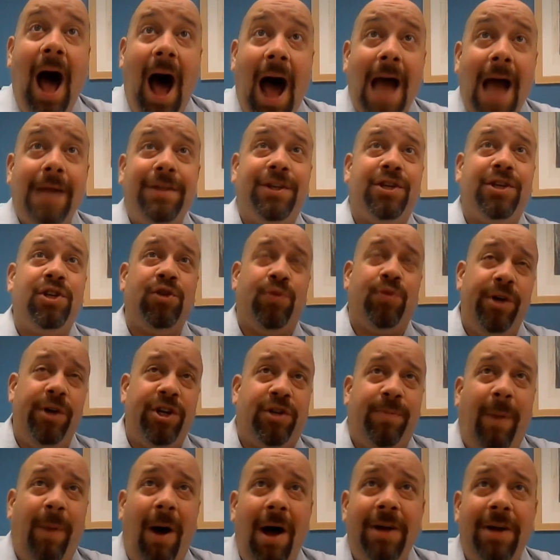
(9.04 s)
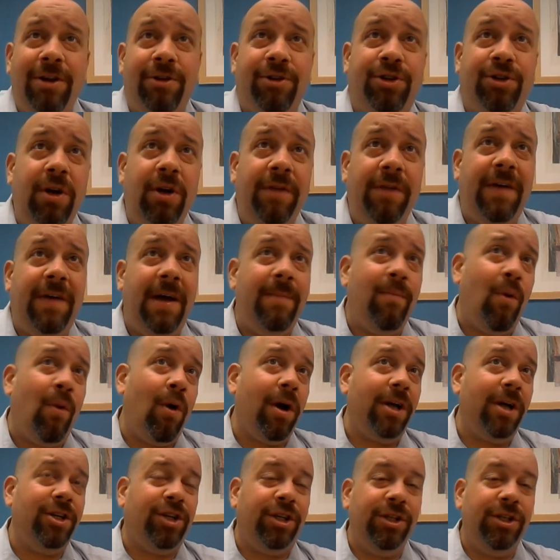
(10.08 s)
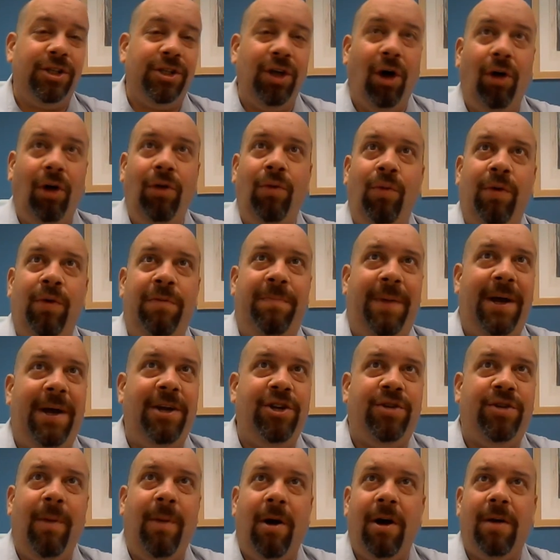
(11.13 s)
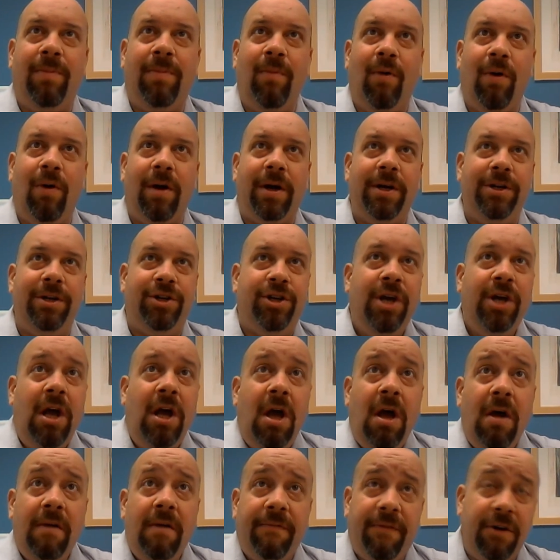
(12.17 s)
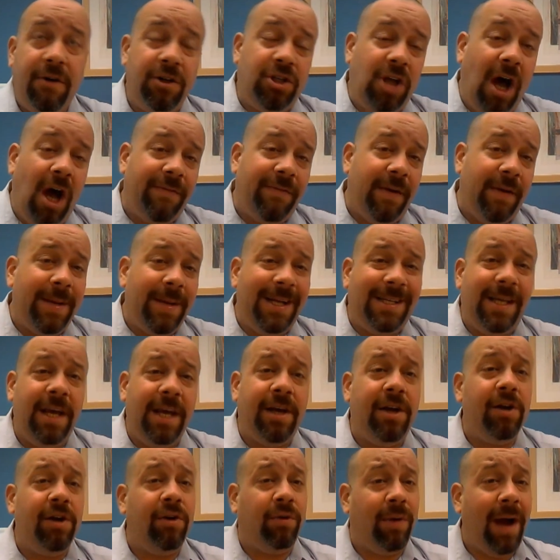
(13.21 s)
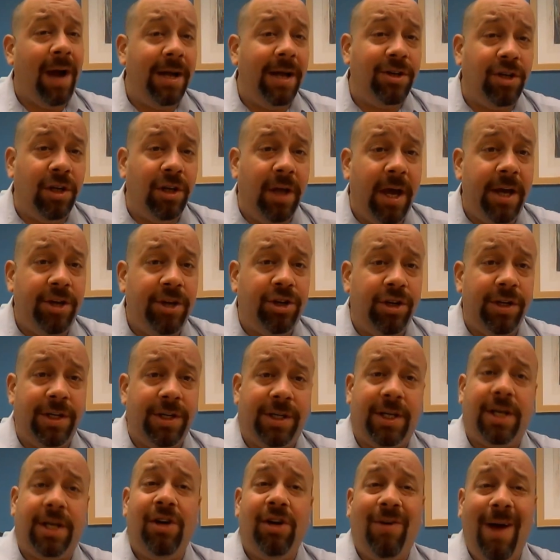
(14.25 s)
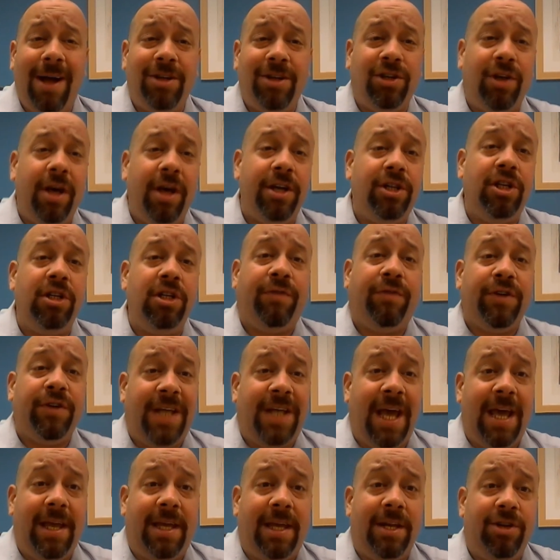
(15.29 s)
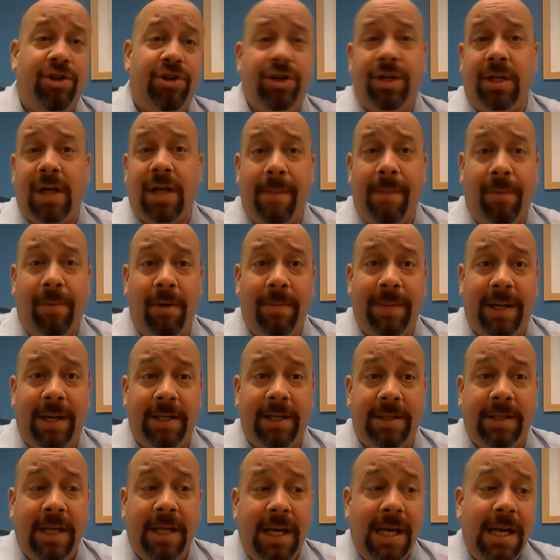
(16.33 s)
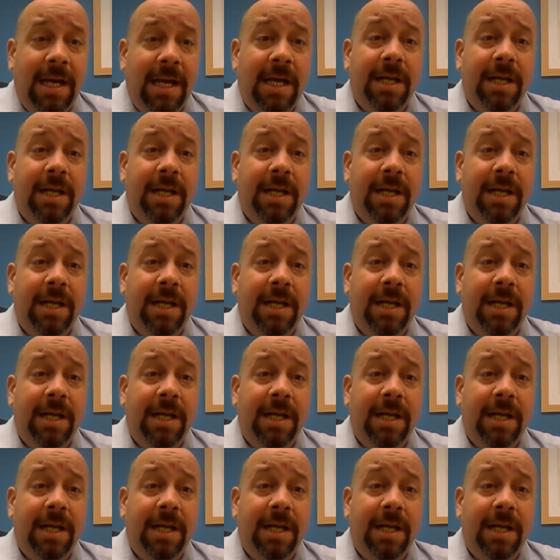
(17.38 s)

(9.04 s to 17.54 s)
Hi, this is Rich Bond, your certified mortgage consultant with Benchmark Mortgage. First off, I'm going to say congratulations. Congratulations for taking just a couple of minutes